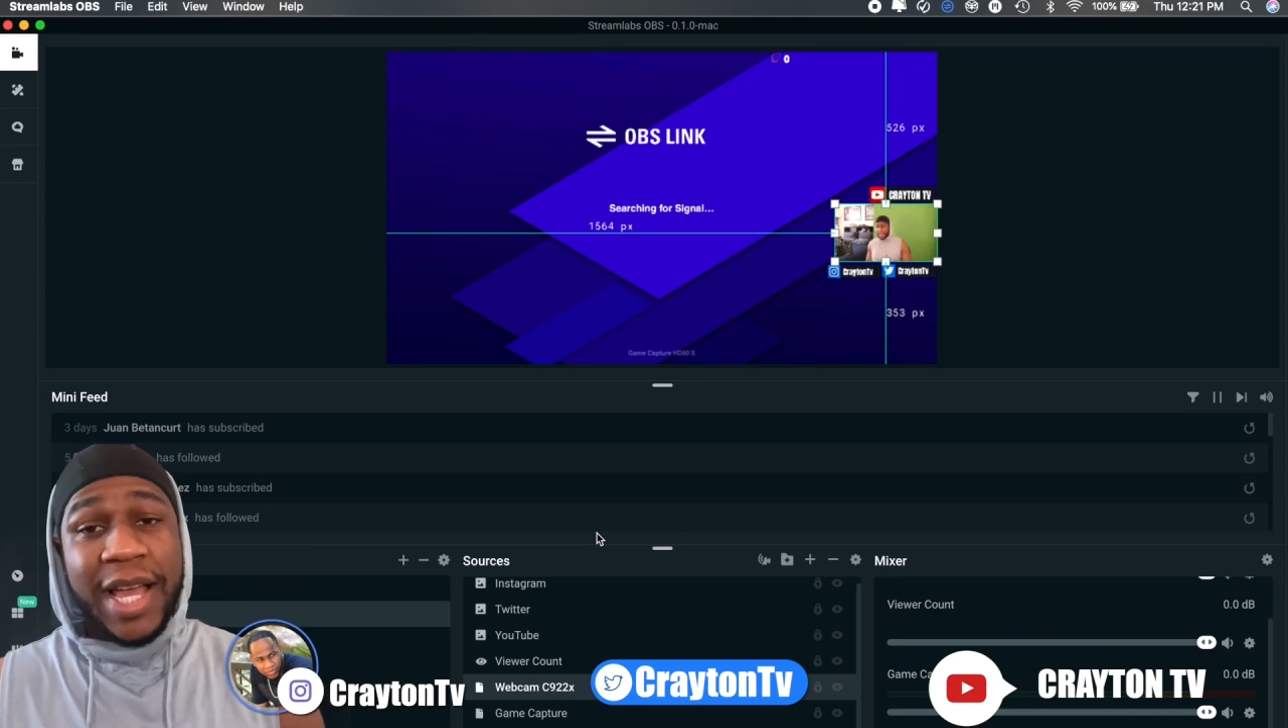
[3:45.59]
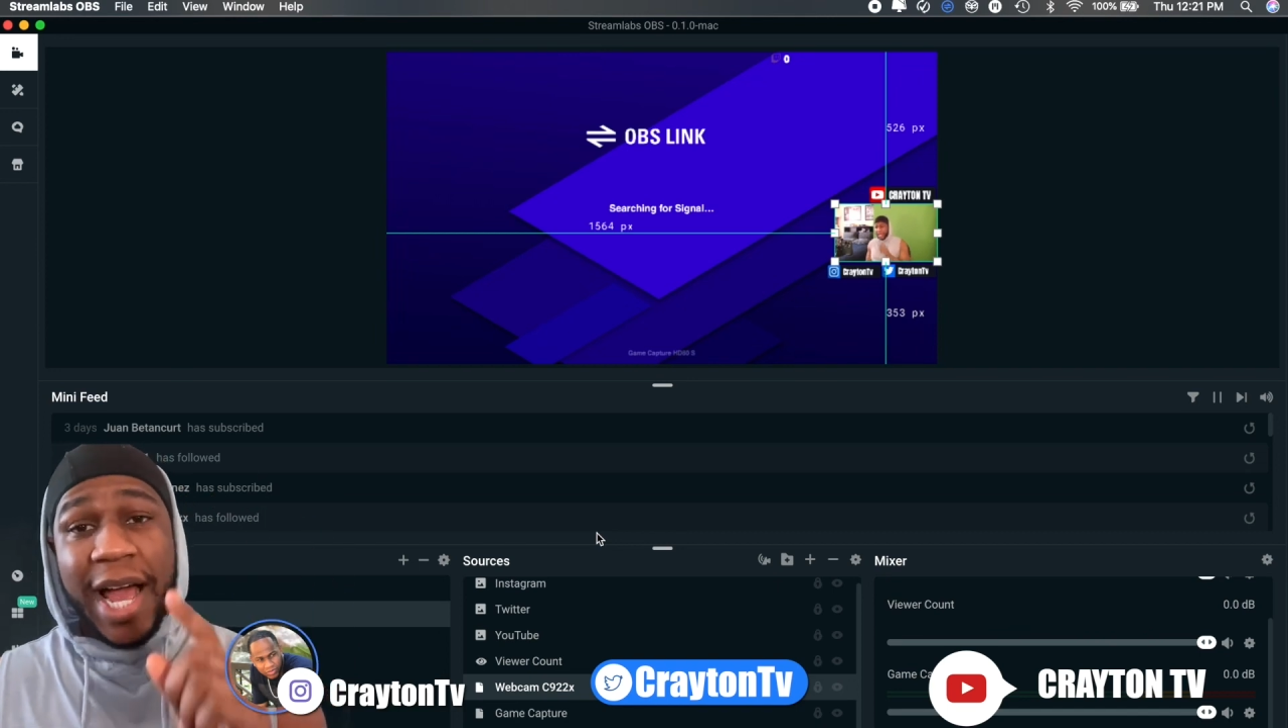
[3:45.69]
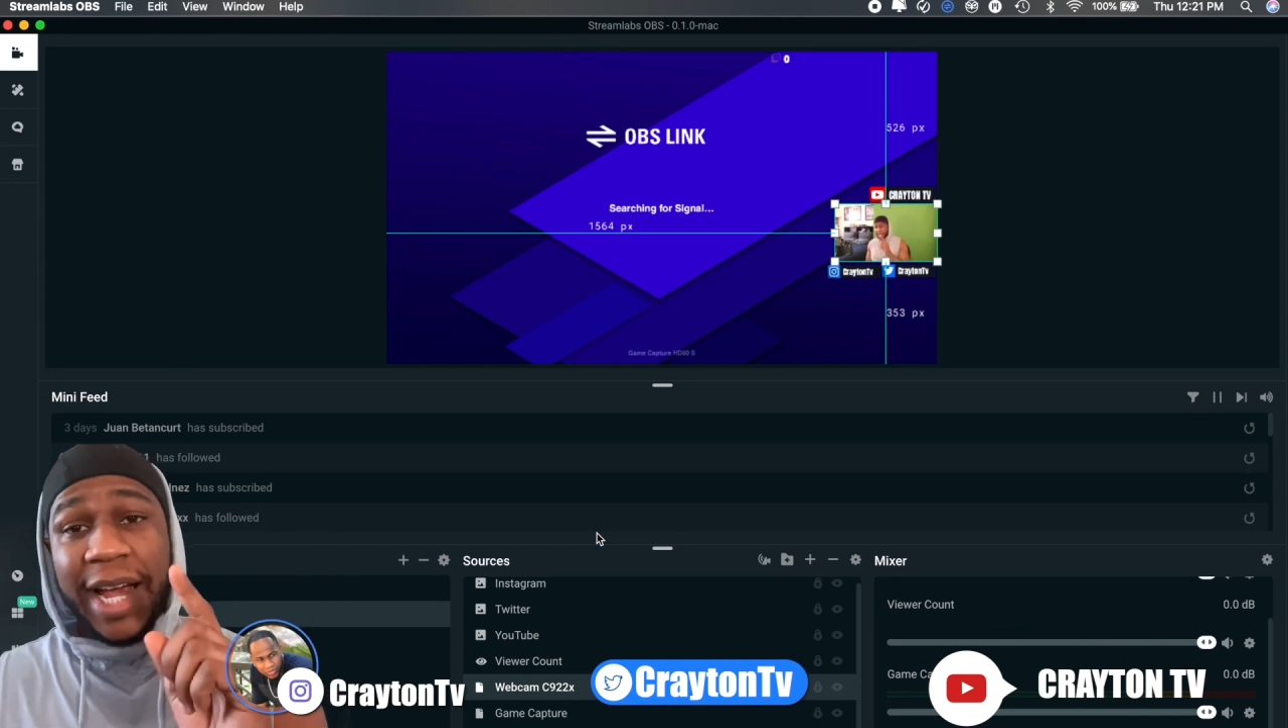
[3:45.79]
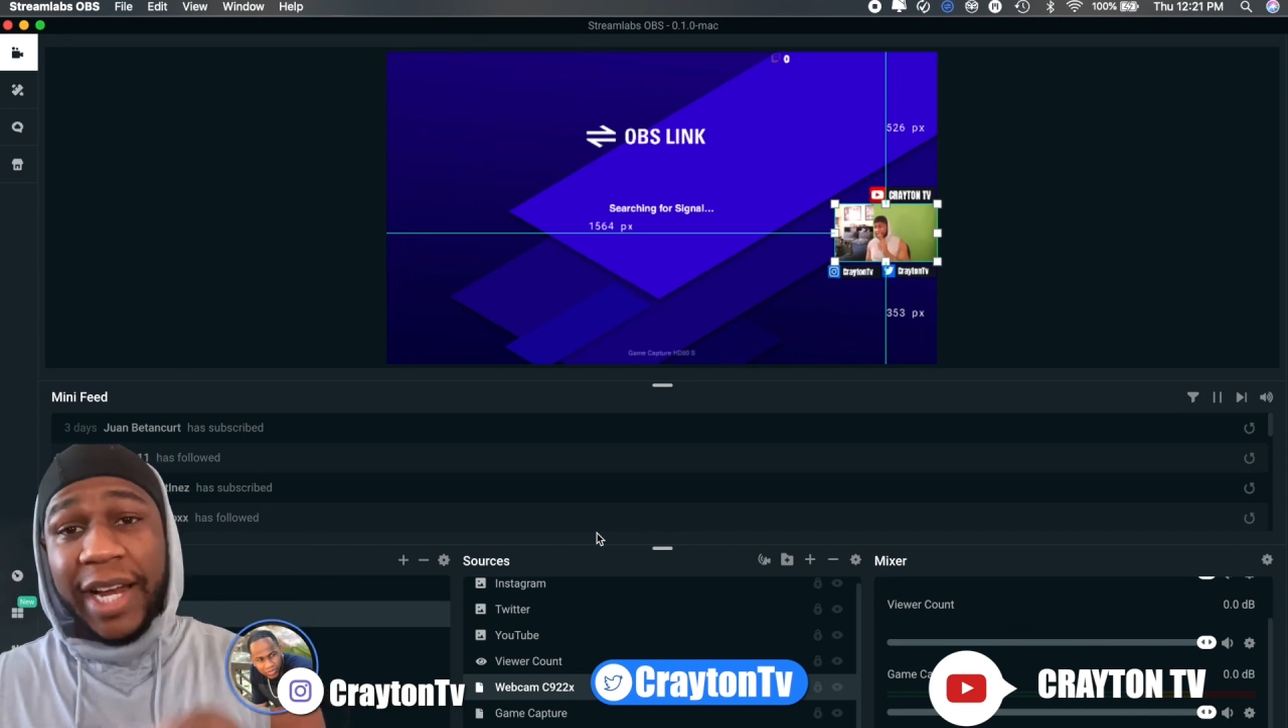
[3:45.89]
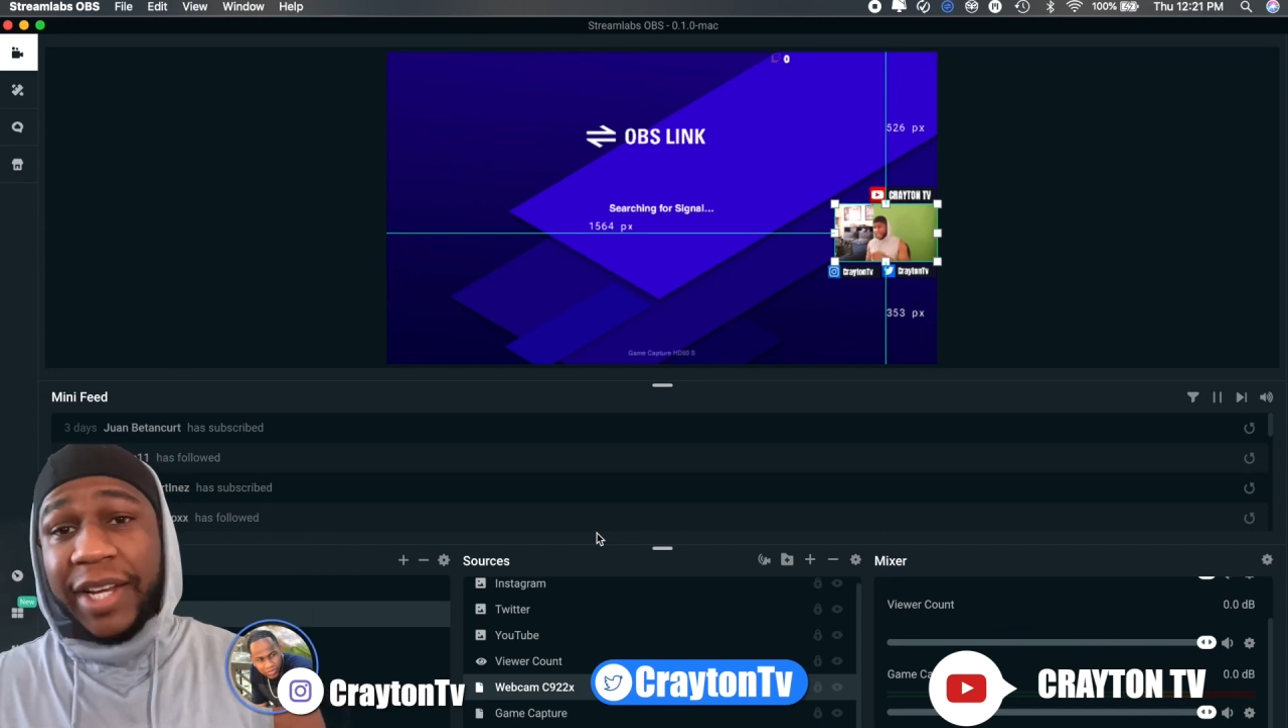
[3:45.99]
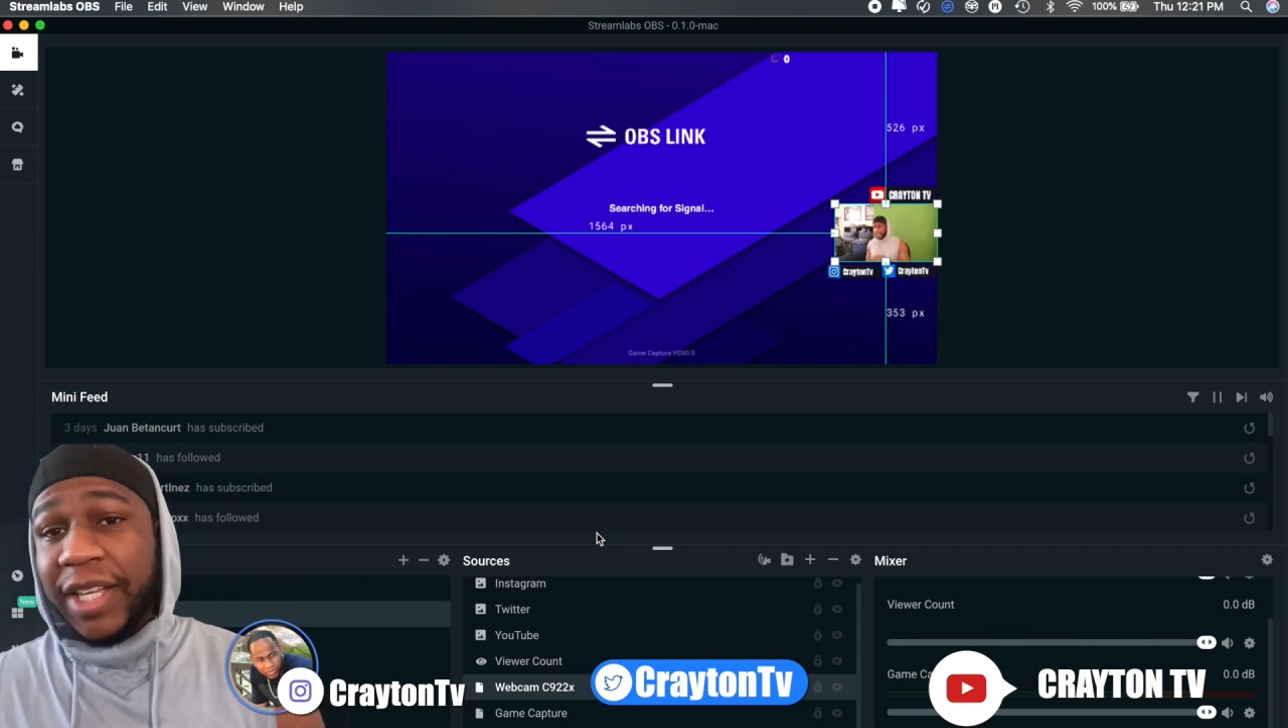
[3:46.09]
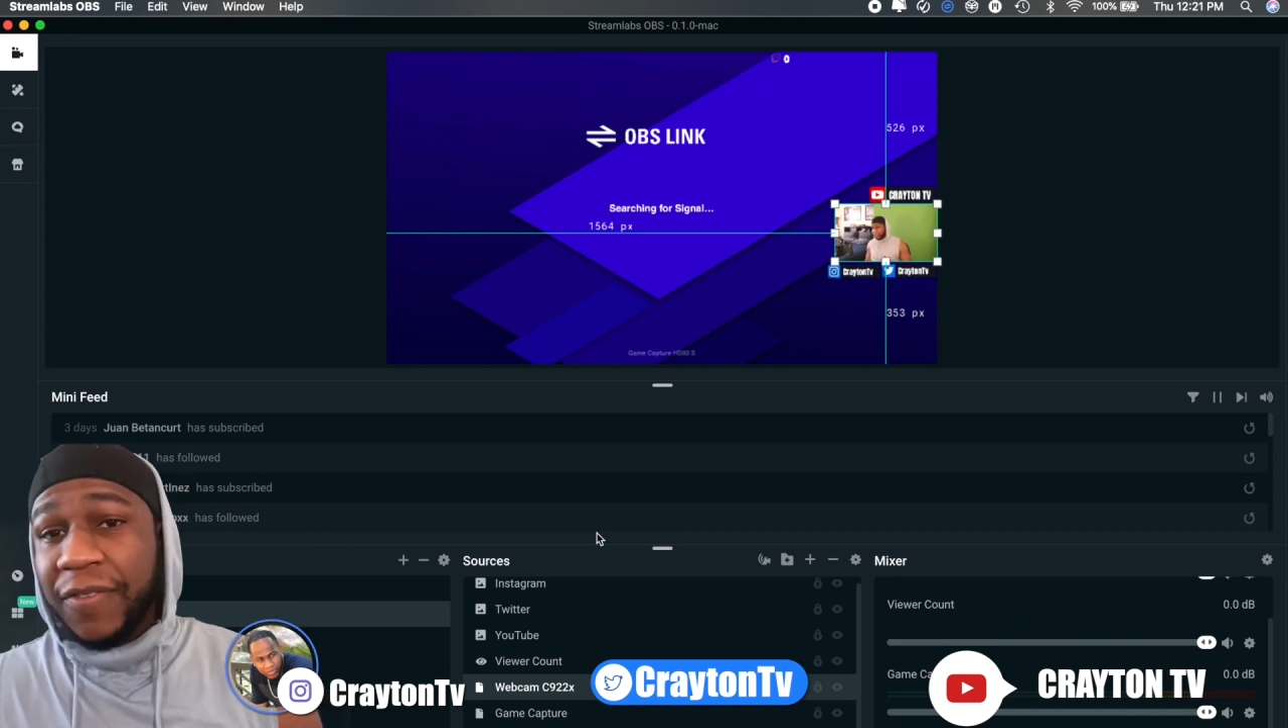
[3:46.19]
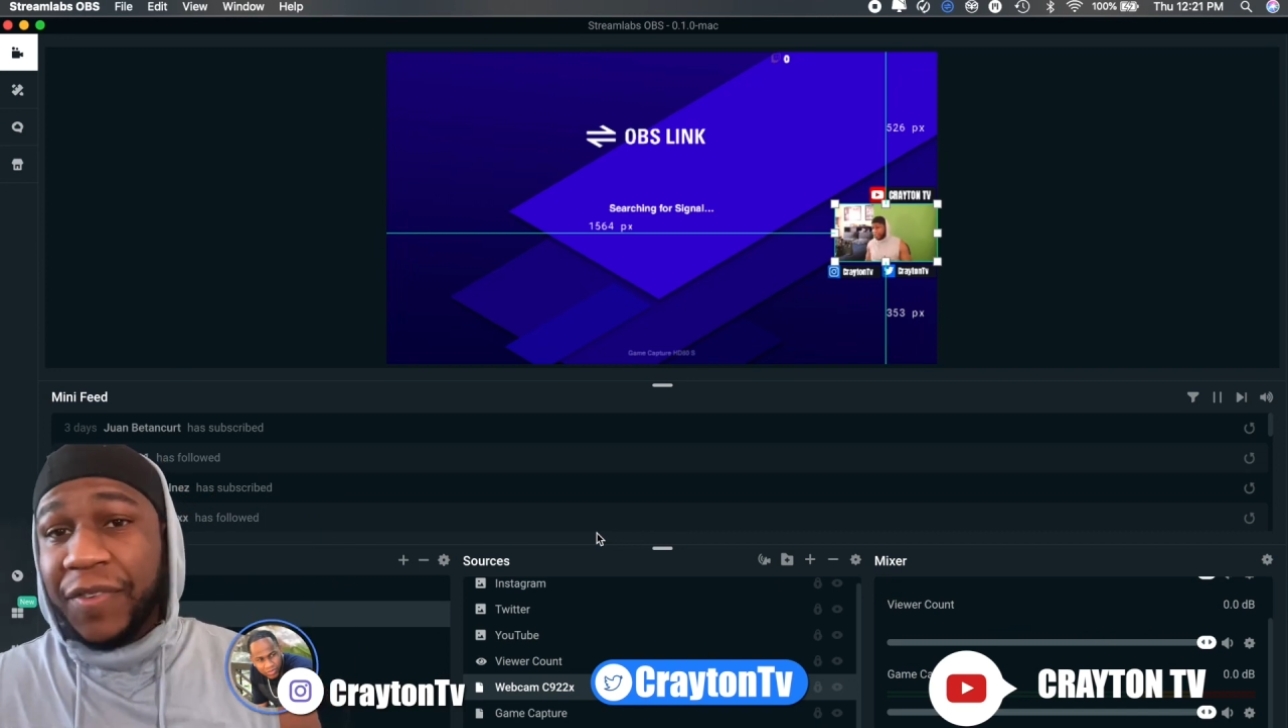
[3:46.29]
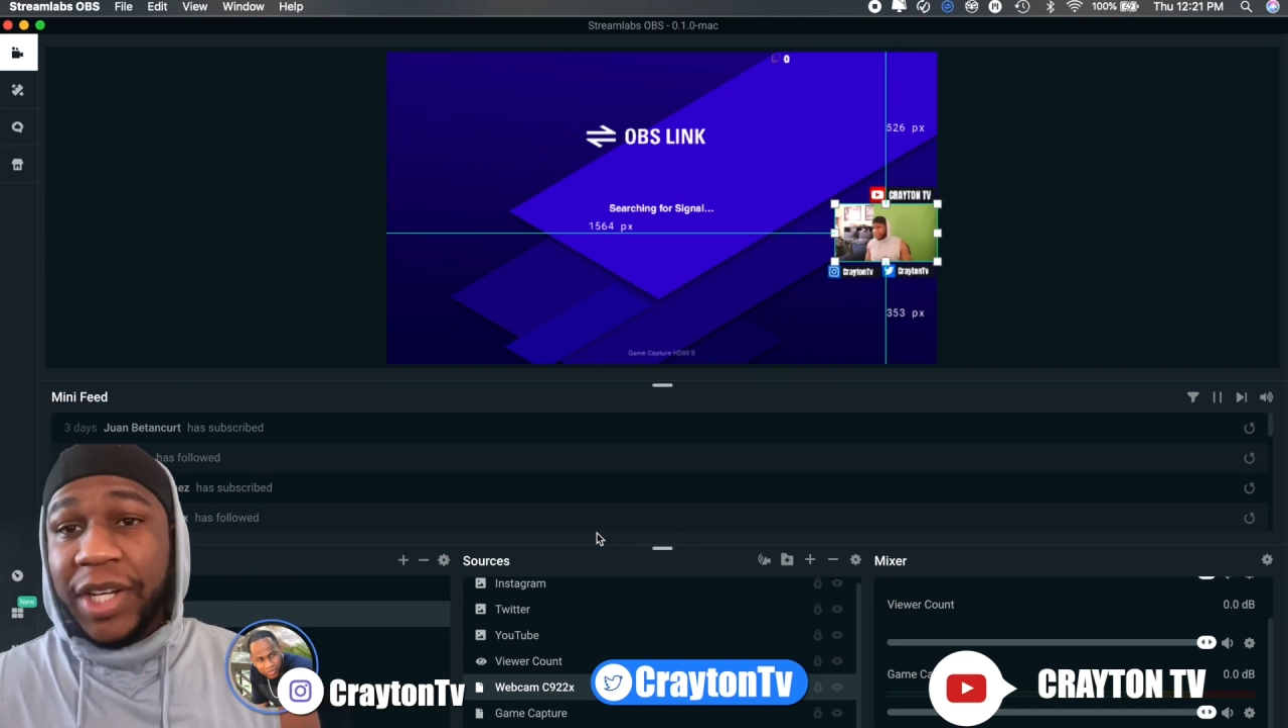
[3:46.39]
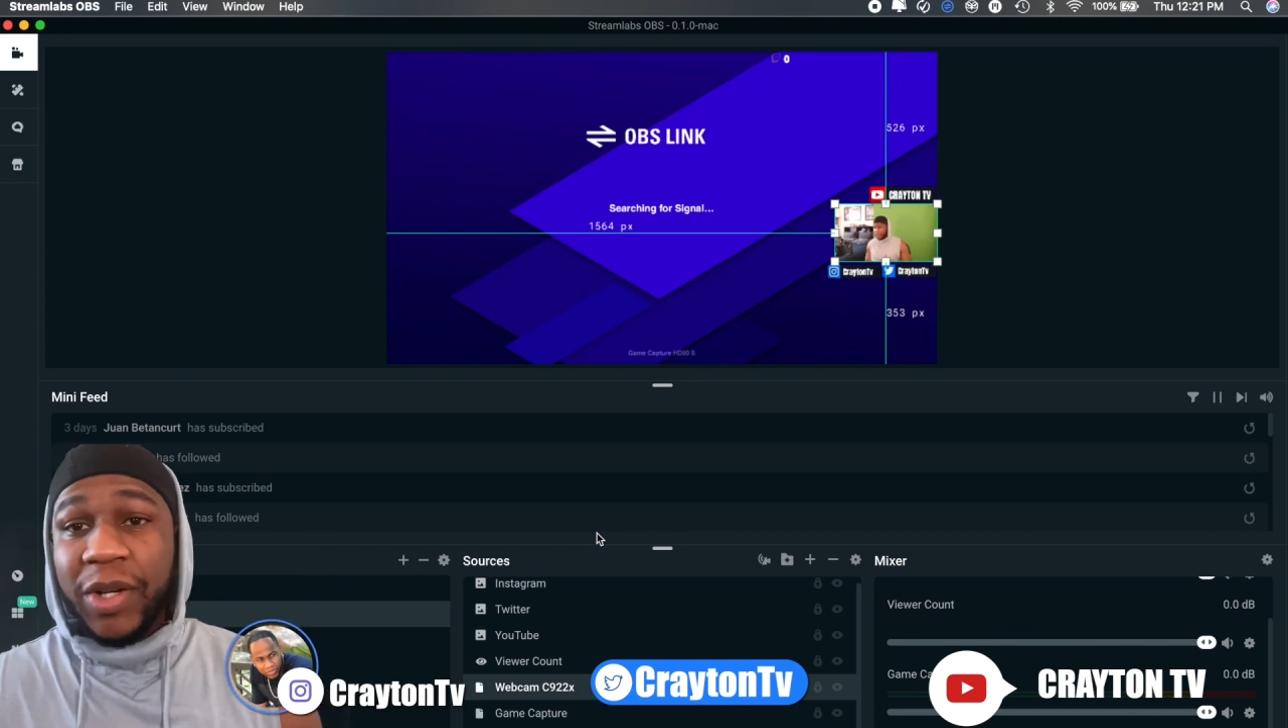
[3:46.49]
I got another
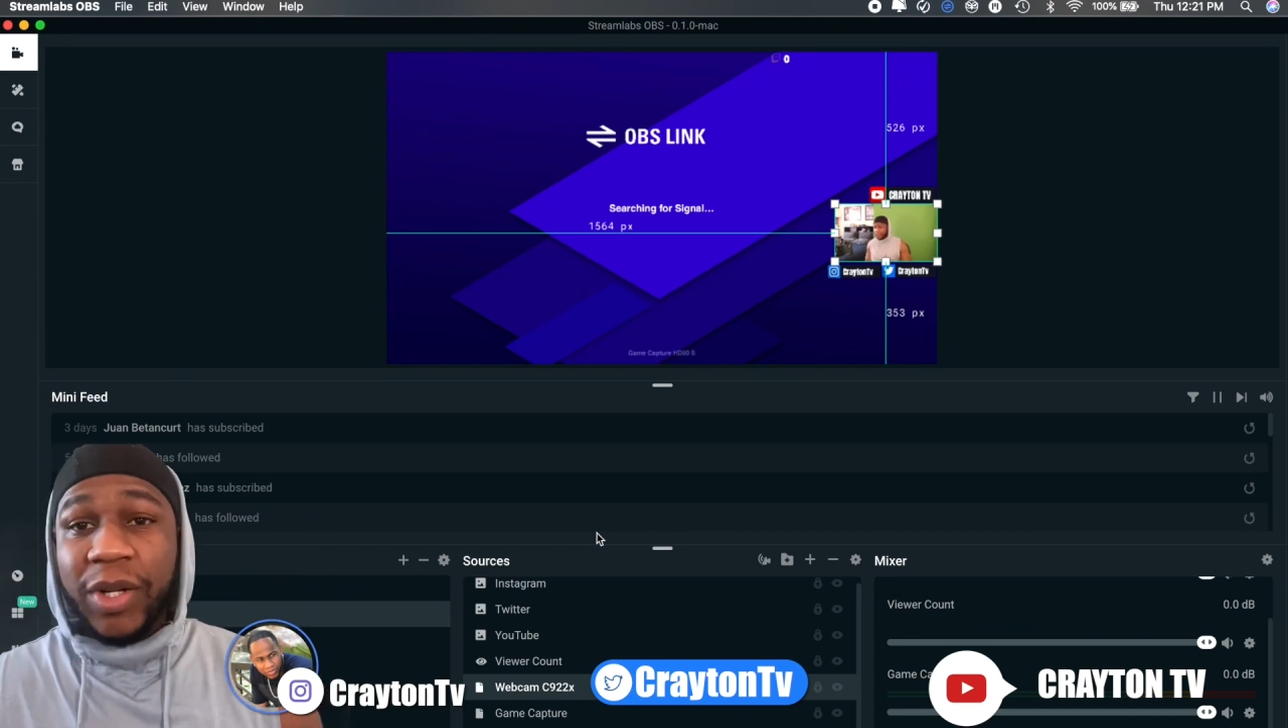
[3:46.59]
video